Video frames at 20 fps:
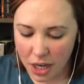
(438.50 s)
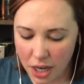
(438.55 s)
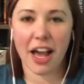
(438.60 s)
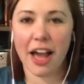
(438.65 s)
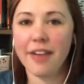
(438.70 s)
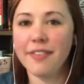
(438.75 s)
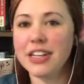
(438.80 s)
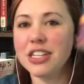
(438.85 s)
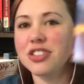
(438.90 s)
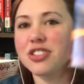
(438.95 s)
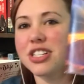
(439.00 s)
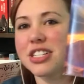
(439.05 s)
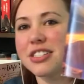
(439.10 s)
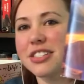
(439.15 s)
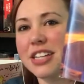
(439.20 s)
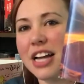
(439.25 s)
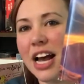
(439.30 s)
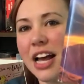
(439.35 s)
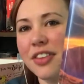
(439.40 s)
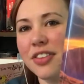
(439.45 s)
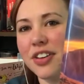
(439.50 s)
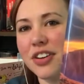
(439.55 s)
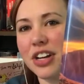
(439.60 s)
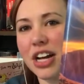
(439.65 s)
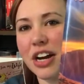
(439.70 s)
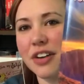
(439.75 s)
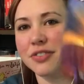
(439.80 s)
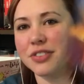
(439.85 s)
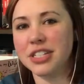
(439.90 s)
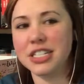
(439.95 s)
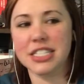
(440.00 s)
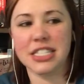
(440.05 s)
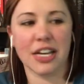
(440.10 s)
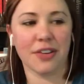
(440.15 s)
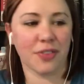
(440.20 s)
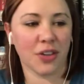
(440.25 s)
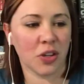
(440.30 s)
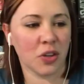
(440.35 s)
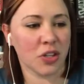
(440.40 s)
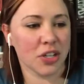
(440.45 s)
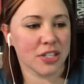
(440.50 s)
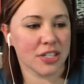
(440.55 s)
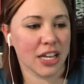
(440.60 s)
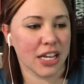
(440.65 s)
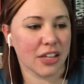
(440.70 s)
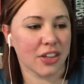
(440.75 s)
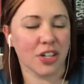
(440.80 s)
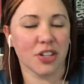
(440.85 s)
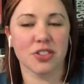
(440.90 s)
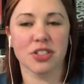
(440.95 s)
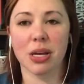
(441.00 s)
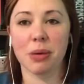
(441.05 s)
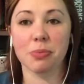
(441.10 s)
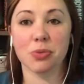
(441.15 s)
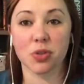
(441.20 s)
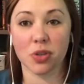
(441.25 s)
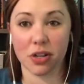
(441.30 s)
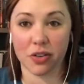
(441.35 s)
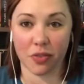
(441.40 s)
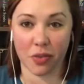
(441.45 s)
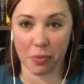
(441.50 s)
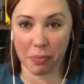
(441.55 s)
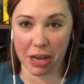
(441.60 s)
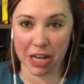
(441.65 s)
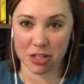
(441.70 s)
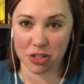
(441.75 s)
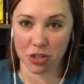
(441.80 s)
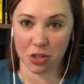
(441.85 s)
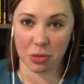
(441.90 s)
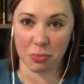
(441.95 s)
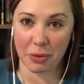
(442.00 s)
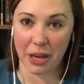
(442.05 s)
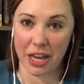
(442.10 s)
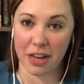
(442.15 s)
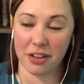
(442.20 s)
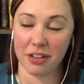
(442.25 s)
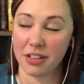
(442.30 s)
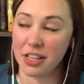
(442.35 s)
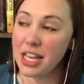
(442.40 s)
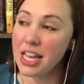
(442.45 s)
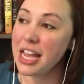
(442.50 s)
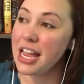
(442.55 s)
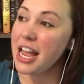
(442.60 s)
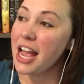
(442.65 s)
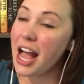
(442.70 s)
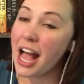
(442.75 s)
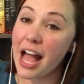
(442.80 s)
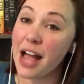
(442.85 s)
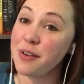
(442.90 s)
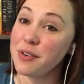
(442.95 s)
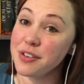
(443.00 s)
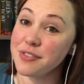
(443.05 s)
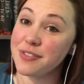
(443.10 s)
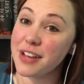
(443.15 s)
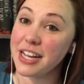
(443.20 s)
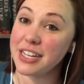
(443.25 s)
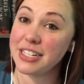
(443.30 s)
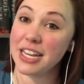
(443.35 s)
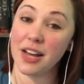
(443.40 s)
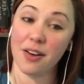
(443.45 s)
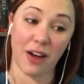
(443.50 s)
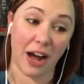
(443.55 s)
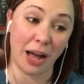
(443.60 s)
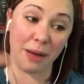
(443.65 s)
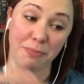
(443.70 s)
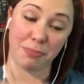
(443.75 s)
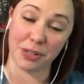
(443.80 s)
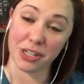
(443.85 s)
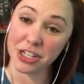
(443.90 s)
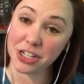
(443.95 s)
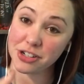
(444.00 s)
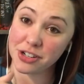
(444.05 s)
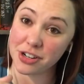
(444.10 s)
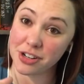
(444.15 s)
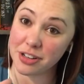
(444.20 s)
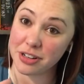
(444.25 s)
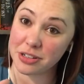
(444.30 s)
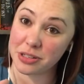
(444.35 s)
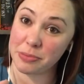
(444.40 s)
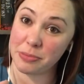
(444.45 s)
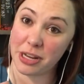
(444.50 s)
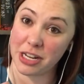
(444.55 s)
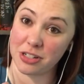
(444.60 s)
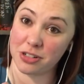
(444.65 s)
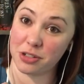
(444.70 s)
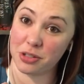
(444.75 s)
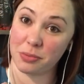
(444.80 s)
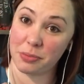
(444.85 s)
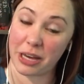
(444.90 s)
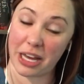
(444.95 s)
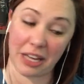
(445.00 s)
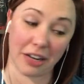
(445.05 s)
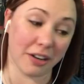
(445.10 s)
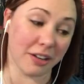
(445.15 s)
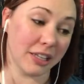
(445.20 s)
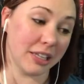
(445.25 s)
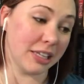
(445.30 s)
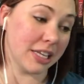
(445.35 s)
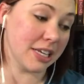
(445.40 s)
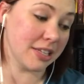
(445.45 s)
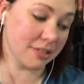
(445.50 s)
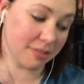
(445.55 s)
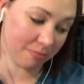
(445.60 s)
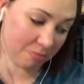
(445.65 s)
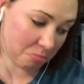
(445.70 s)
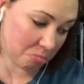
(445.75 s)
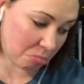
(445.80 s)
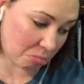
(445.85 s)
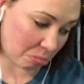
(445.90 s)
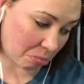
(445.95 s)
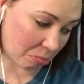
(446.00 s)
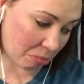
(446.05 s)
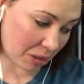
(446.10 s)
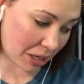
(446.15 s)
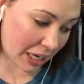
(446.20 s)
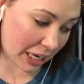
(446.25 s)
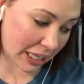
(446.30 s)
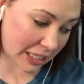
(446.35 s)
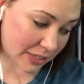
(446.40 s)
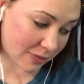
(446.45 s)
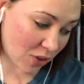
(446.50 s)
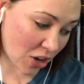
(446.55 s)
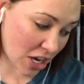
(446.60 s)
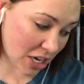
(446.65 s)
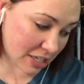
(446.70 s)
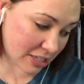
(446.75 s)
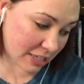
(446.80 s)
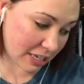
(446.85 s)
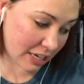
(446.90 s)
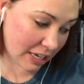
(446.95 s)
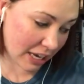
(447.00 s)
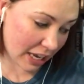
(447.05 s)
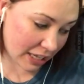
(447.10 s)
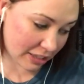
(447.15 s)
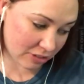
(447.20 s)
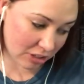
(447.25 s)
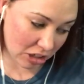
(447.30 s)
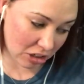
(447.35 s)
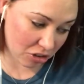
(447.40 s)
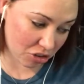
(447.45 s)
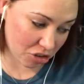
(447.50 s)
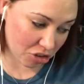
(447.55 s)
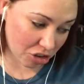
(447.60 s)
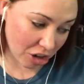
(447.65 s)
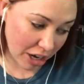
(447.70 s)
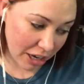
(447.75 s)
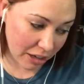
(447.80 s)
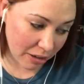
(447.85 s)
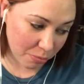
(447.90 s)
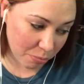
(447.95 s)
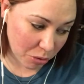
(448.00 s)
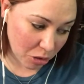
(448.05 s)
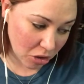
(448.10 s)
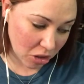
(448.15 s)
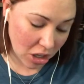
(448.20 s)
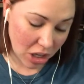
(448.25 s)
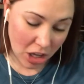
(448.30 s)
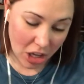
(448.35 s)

I mean, just on the cover itself, it looks like there's some sort of a magical battle. I will find out. I'm pretty sure there's a magical battle in this. It's fantasy. It's a giant book.